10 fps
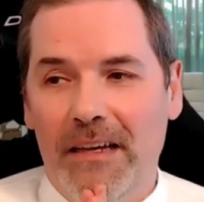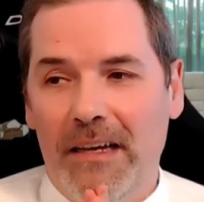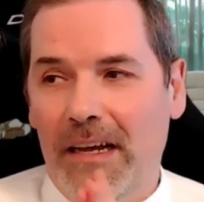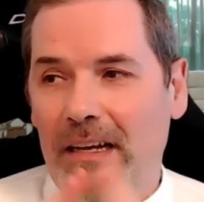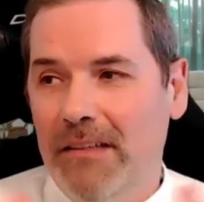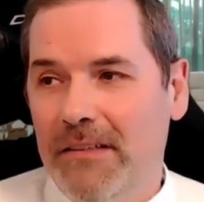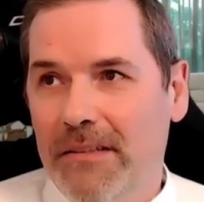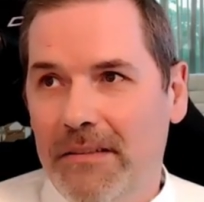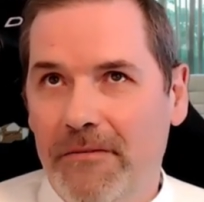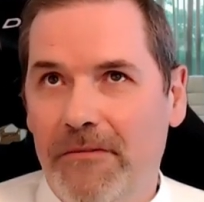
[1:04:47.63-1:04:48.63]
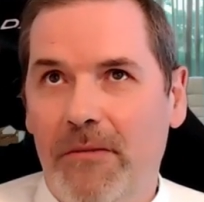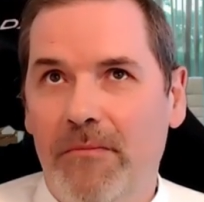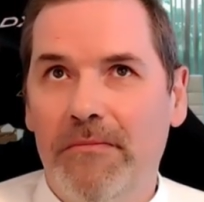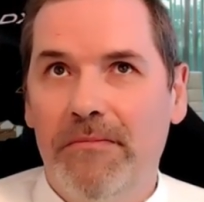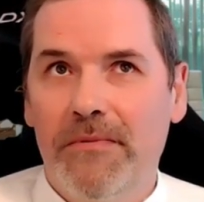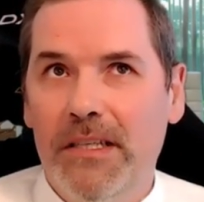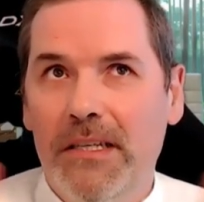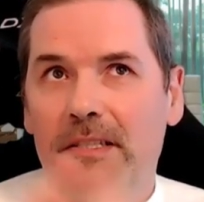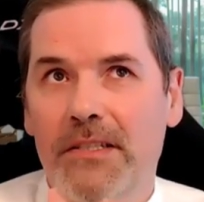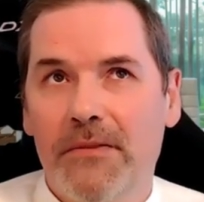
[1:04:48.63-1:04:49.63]
And from
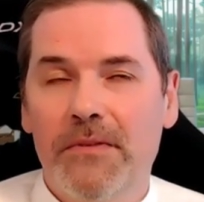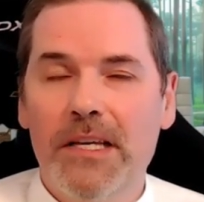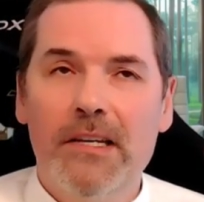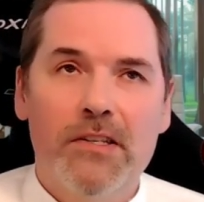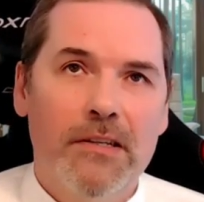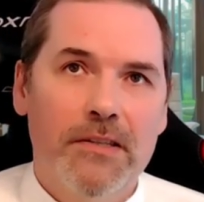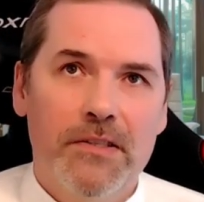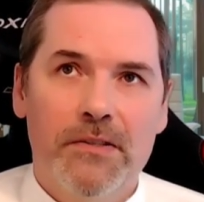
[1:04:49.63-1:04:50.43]
these sessions,